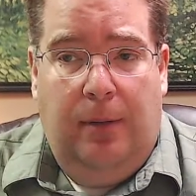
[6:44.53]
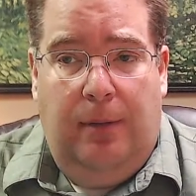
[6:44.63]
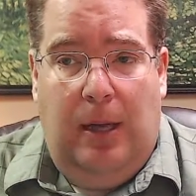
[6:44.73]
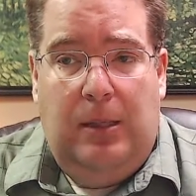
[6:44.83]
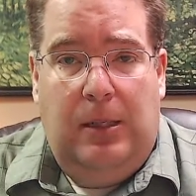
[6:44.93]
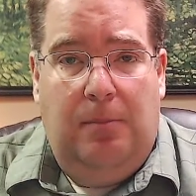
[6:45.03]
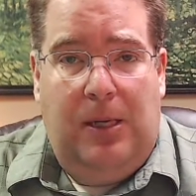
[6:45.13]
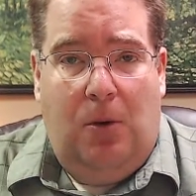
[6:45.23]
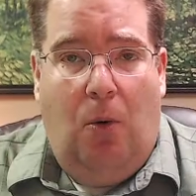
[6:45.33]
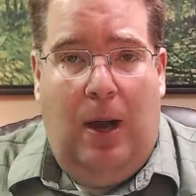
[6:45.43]
They need to
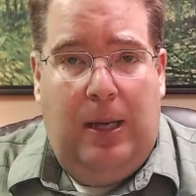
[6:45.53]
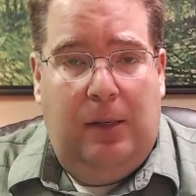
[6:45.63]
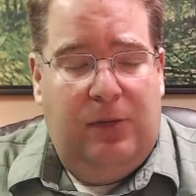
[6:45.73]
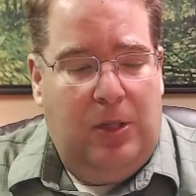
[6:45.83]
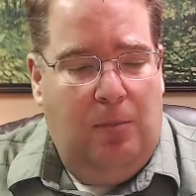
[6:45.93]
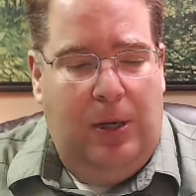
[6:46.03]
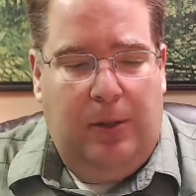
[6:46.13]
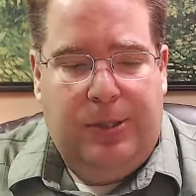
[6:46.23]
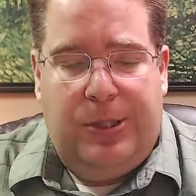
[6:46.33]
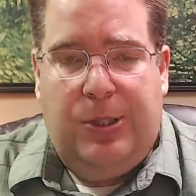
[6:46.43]
be quiet. If someone
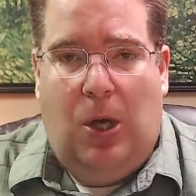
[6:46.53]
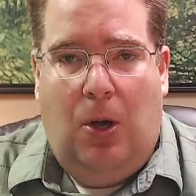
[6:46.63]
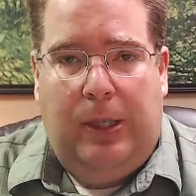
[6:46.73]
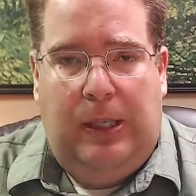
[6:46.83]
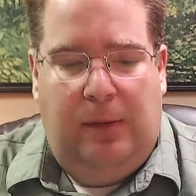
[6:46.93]
else is talking,